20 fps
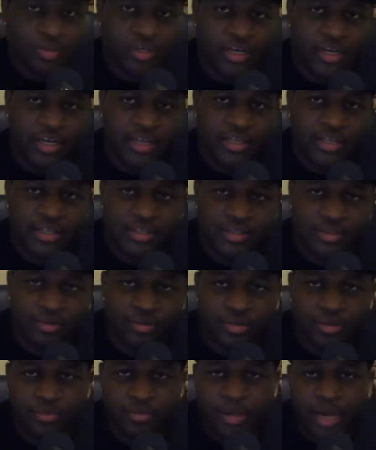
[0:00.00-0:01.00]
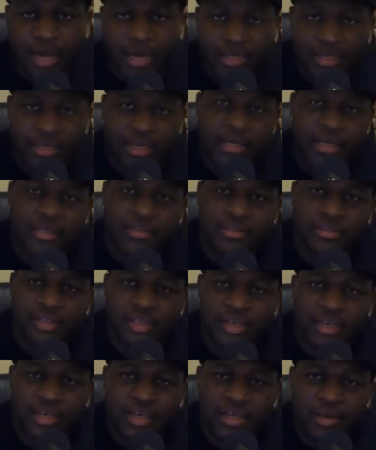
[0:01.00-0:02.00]
gonna hear this on the podcast,
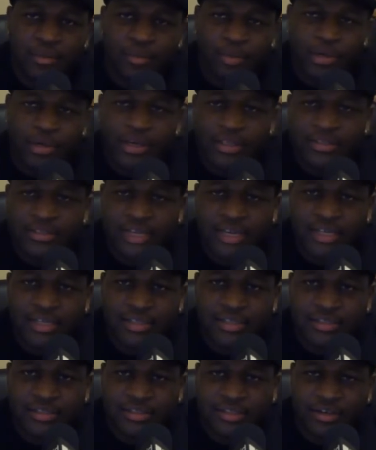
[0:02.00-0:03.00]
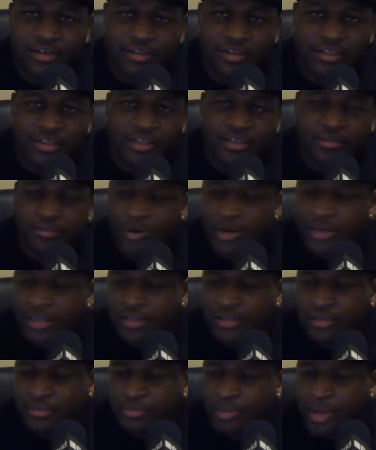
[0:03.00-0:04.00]
but it's not necessarily the regular